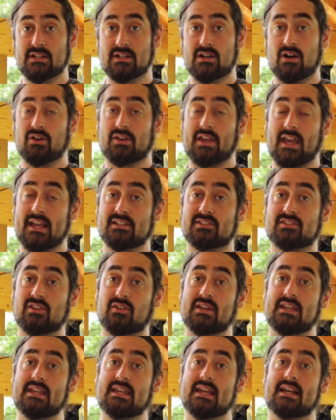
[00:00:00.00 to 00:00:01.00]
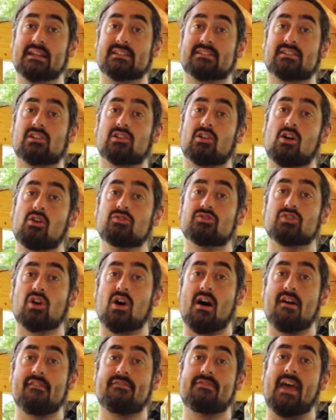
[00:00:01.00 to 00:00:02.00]
Okay, so he has closed
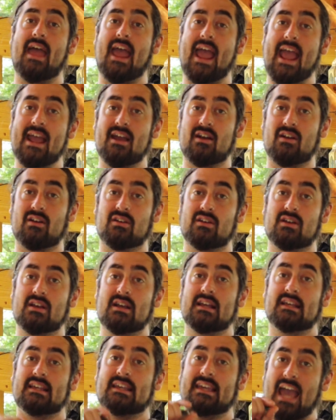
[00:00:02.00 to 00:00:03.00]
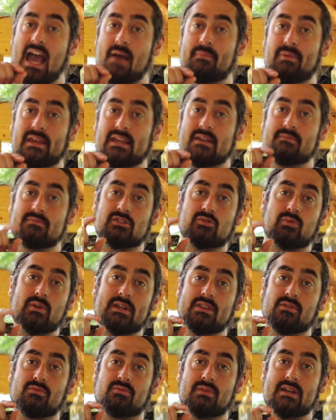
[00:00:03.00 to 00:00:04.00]
off the air gapping in
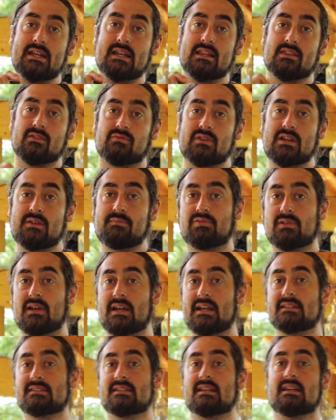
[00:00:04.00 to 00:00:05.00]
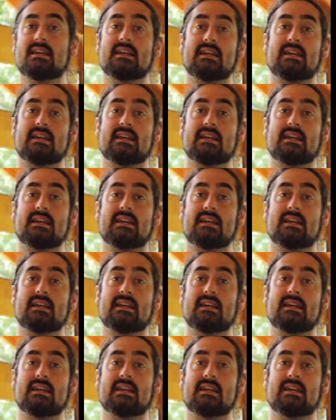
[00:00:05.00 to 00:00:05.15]
between the reed and the reed plates.